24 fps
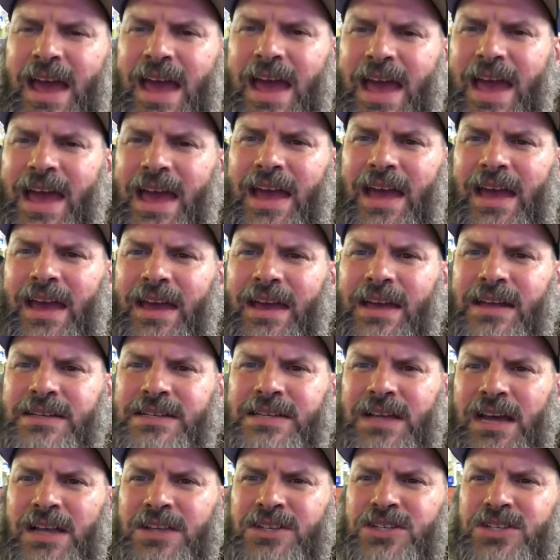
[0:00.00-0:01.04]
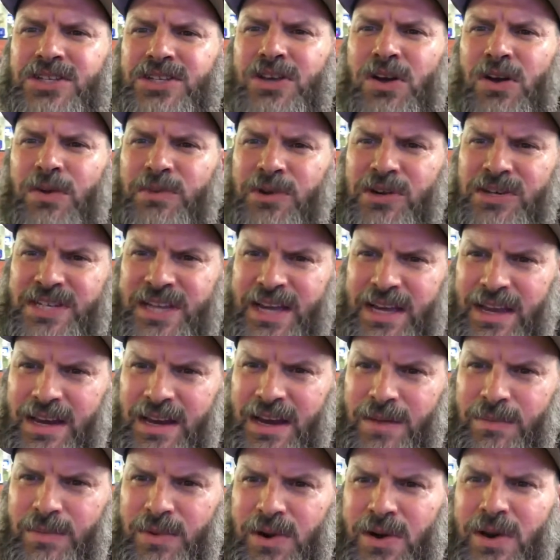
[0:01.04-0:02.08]
and just show them your ticket
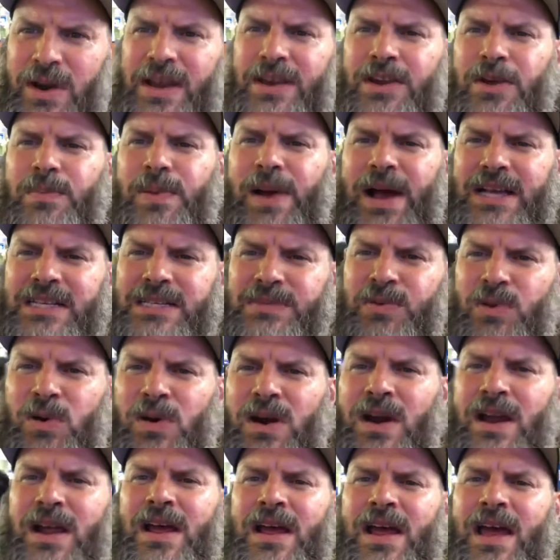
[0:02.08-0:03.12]
number and your passport,